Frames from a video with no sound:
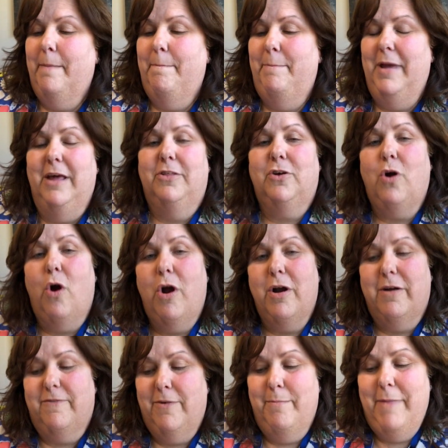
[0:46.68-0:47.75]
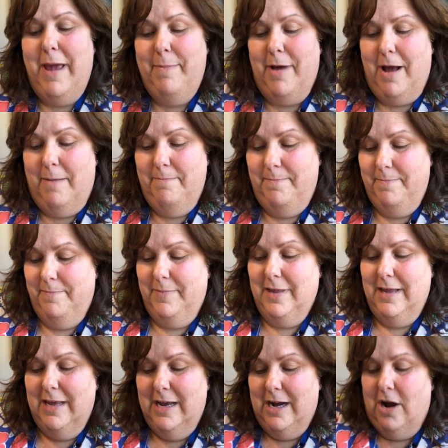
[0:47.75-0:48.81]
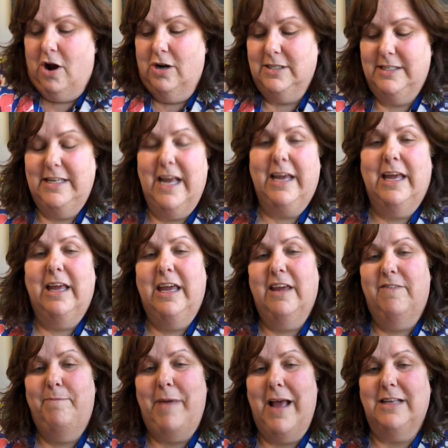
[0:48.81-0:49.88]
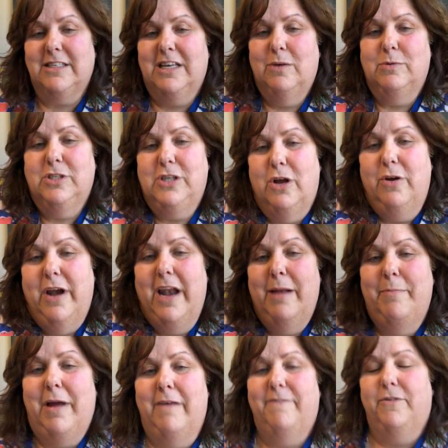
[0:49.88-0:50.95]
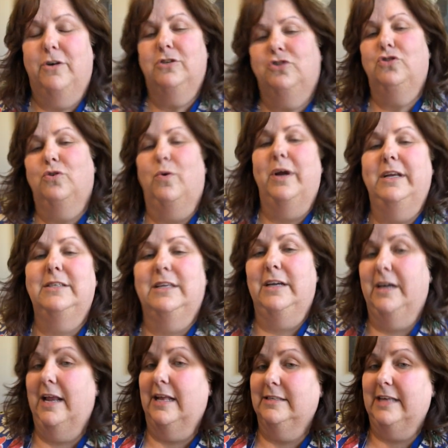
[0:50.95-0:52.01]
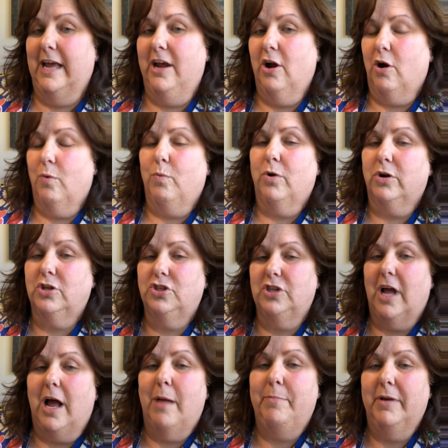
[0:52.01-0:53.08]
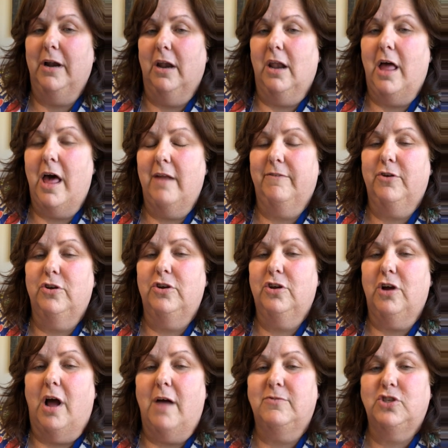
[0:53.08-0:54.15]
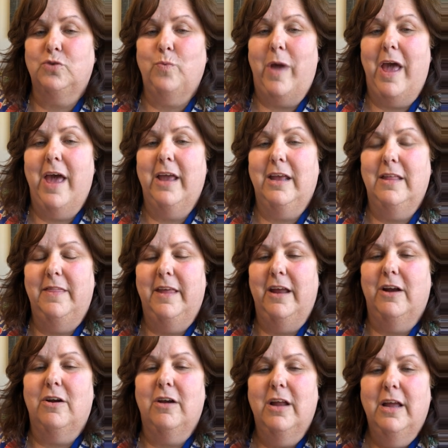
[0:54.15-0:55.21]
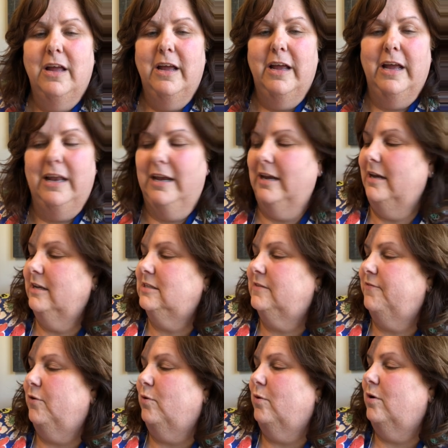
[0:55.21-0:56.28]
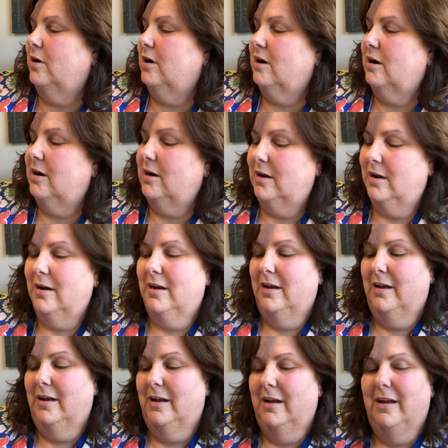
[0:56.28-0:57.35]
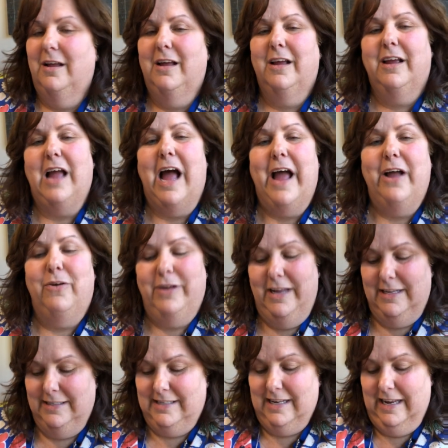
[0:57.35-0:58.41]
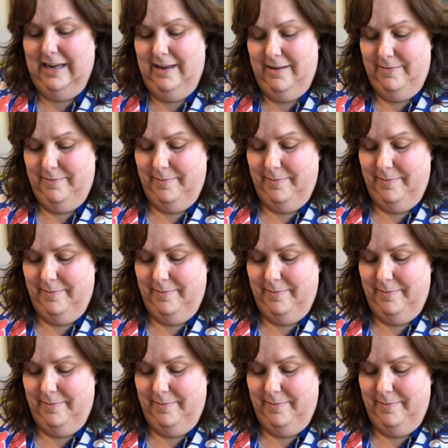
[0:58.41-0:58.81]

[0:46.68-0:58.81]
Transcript: Beth Carter from Maybaum. Our second gift basket was donated by First Choice, and it has AR Workshop and a lot of good golf swag in there. And it is for Kyle Hensley.